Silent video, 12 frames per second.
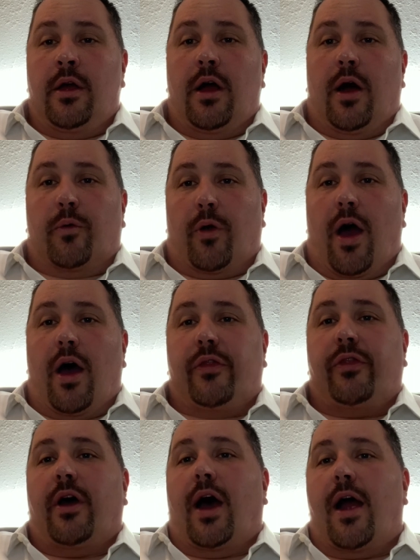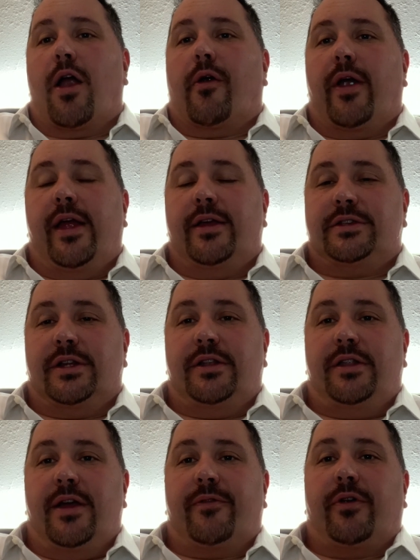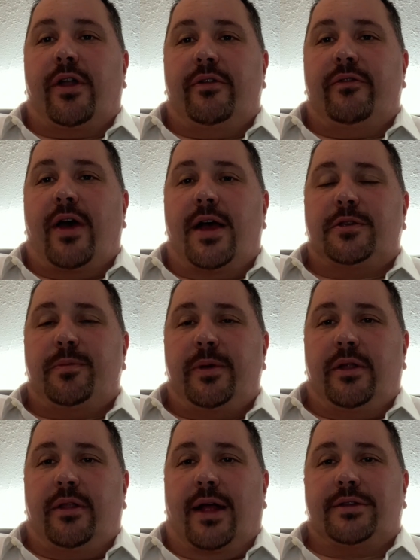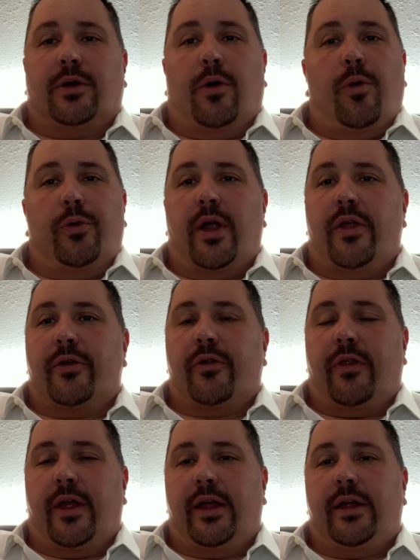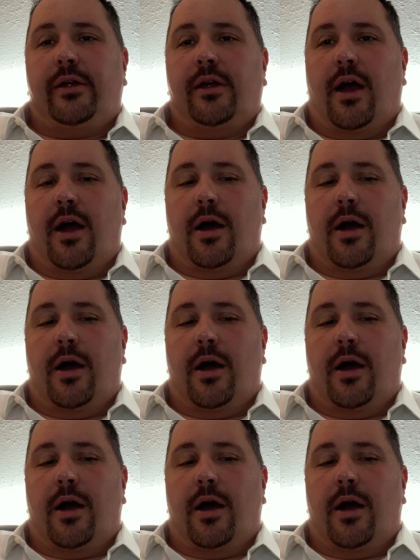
A Roth IRA is a different investment. That's a whole nother thing.